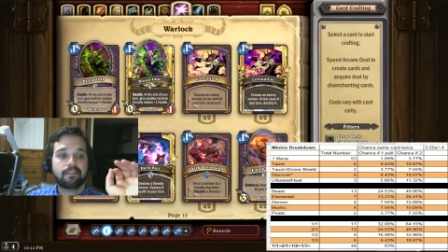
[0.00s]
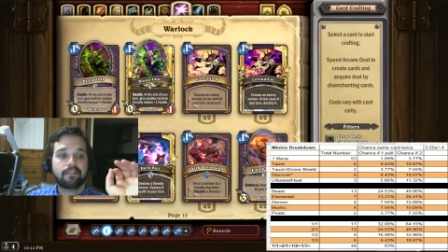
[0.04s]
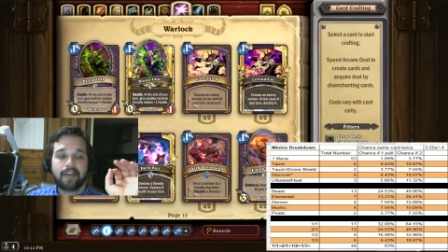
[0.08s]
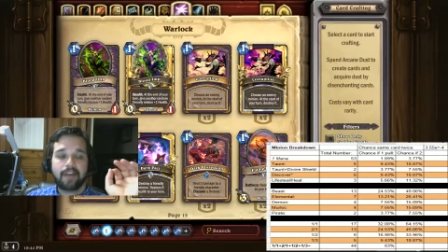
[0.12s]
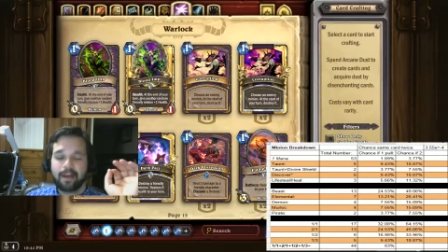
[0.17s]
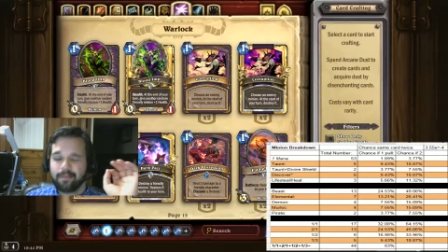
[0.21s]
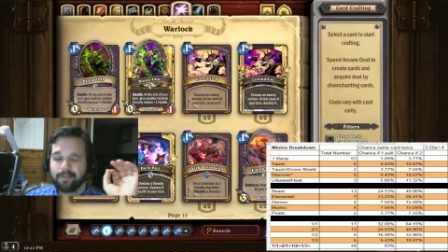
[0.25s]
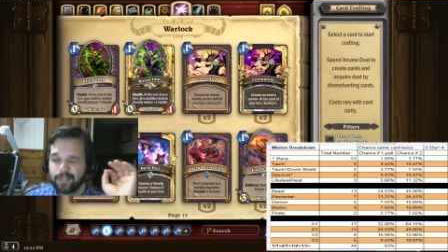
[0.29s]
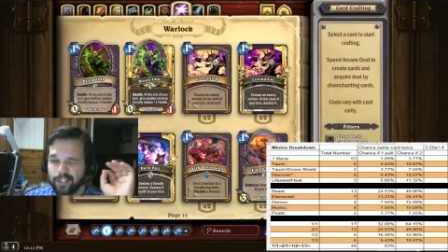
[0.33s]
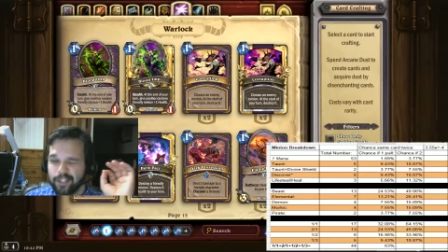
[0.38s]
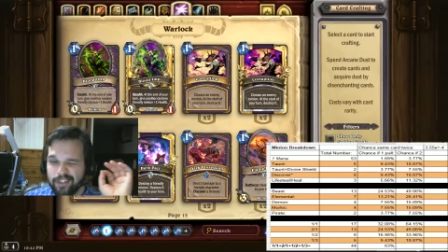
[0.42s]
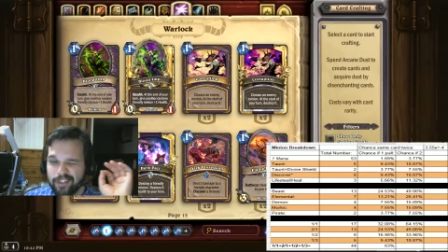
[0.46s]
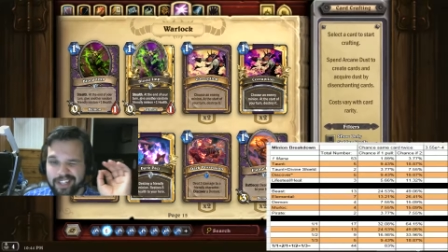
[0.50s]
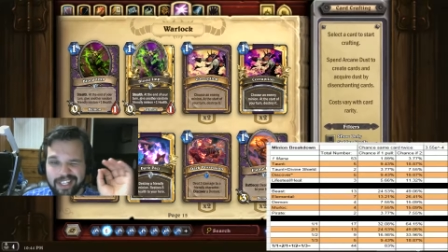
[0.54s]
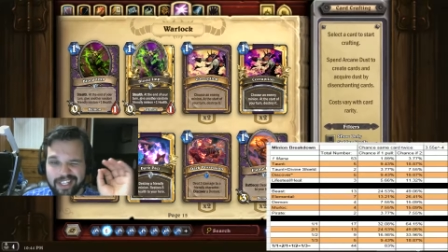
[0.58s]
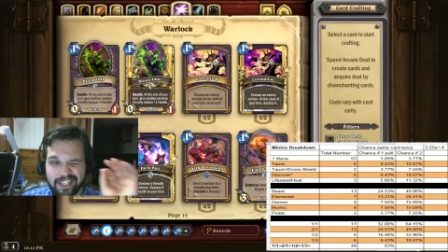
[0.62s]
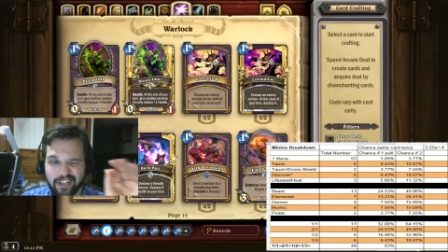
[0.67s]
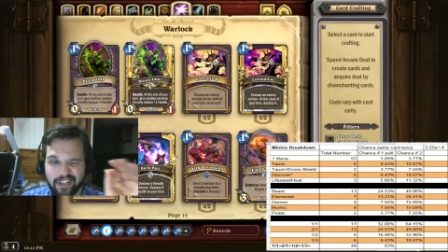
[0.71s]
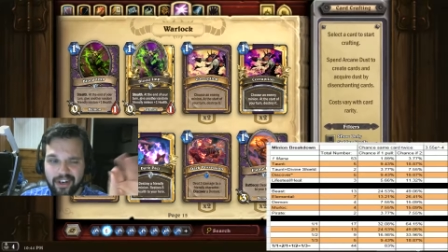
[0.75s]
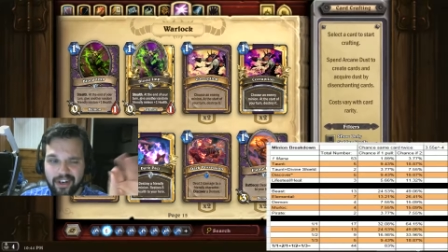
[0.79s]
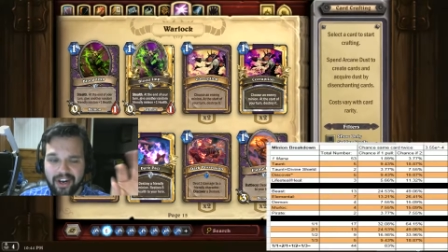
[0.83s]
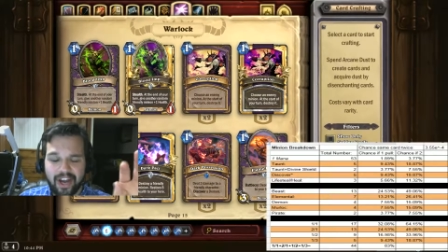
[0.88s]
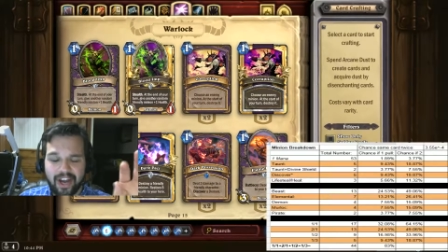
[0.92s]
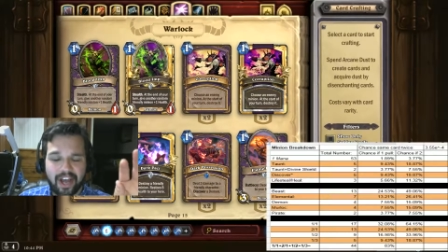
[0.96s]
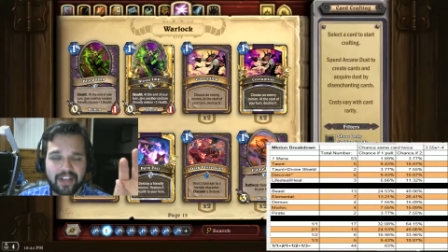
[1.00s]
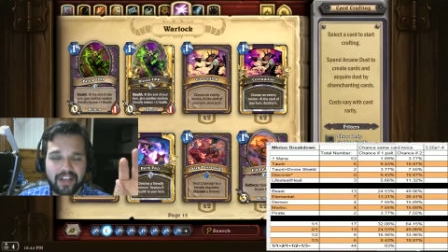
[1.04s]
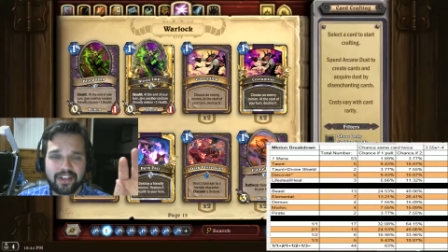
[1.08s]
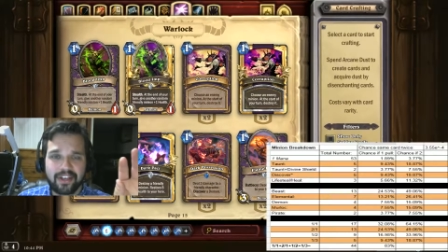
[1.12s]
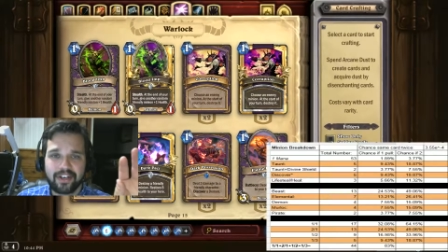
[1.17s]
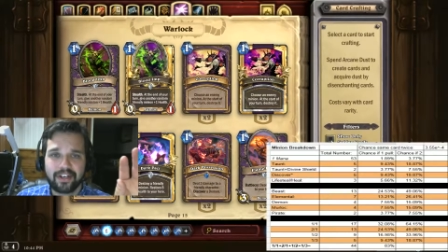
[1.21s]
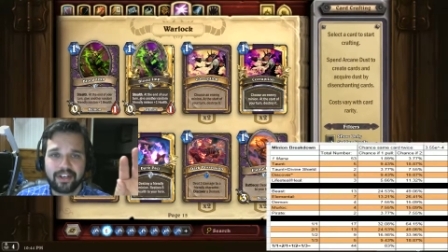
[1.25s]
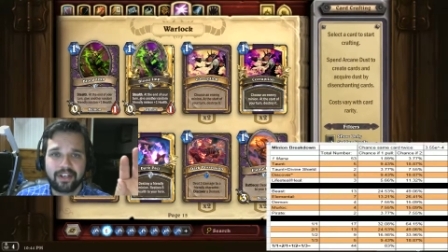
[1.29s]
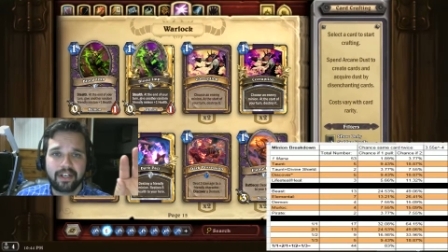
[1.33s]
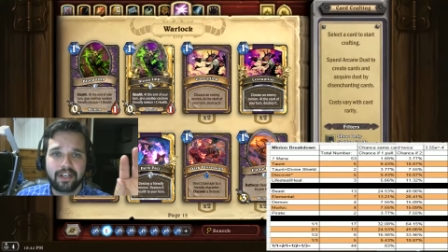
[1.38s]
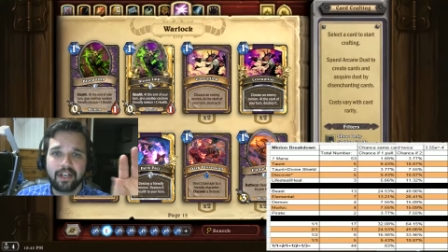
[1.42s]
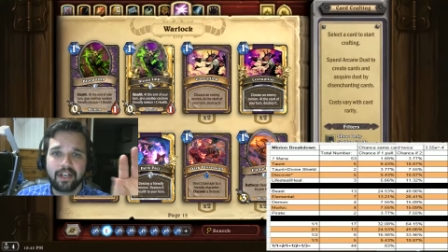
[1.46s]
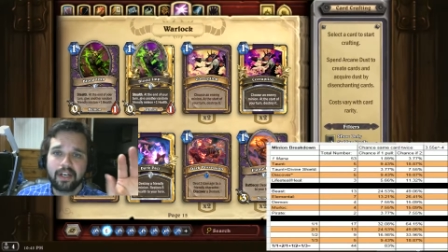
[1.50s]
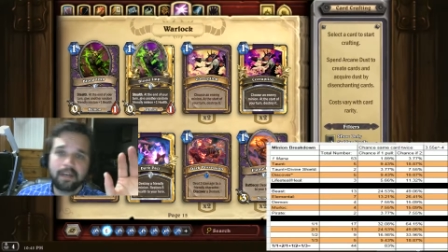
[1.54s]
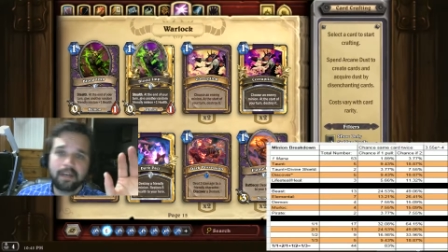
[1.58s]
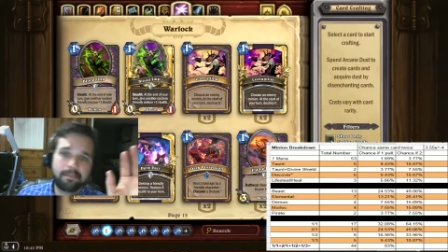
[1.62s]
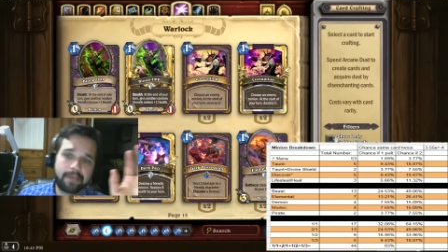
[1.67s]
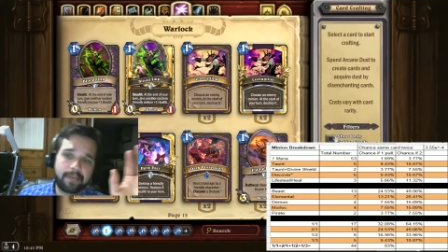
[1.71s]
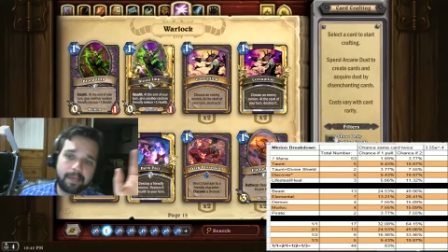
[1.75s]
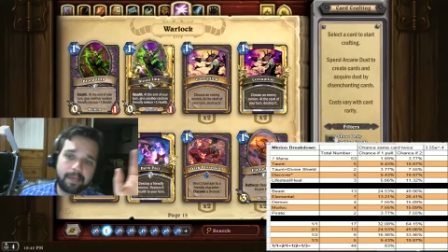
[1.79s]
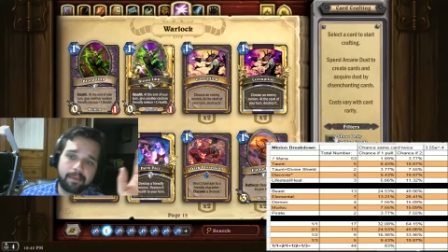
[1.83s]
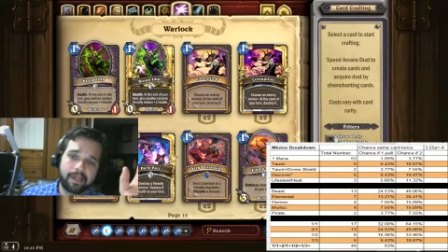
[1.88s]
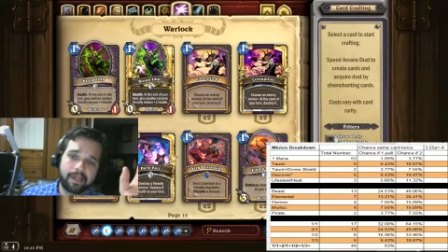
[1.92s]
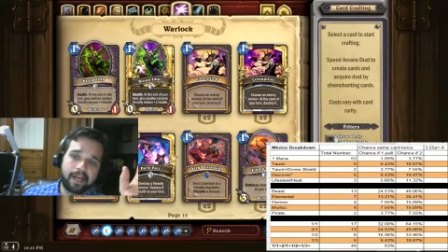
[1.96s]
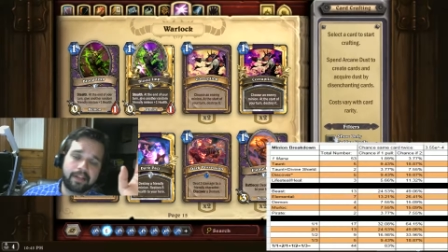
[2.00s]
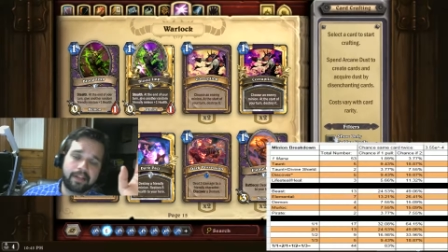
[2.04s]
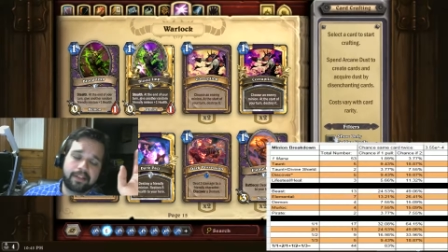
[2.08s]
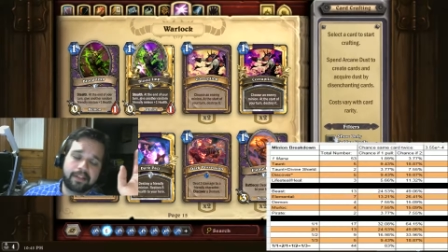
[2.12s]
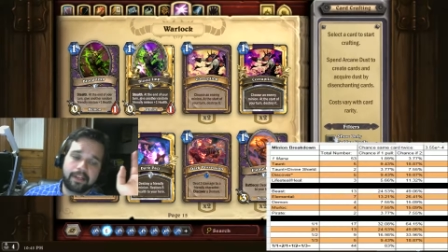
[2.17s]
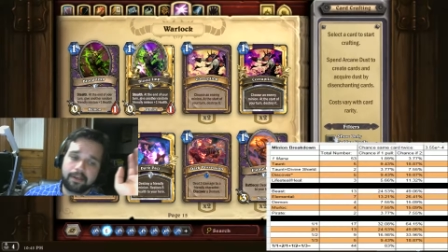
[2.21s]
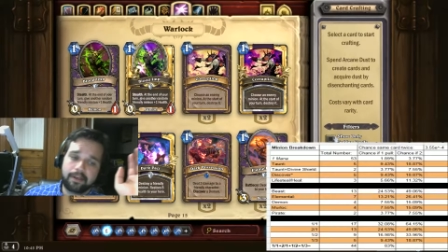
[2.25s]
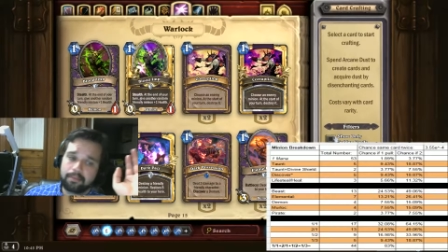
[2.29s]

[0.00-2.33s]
I'm sure that there are other people out there,